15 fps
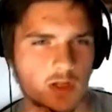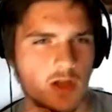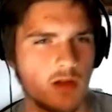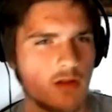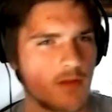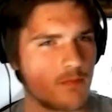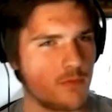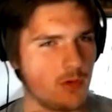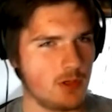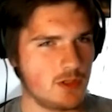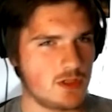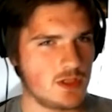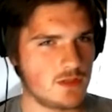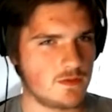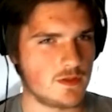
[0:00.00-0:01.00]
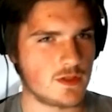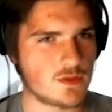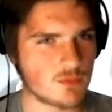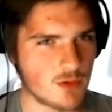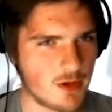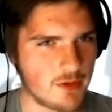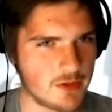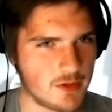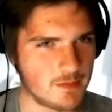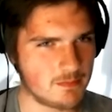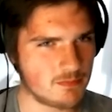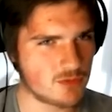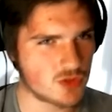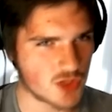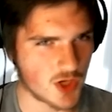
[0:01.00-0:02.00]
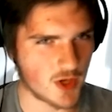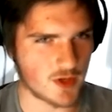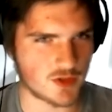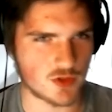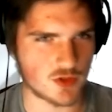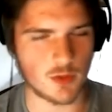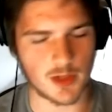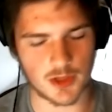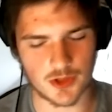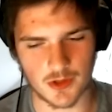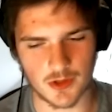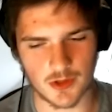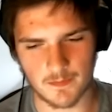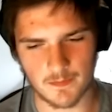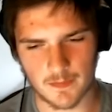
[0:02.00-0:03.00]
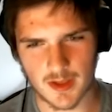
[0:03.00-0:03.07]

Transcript: Apologies for this rather terse question,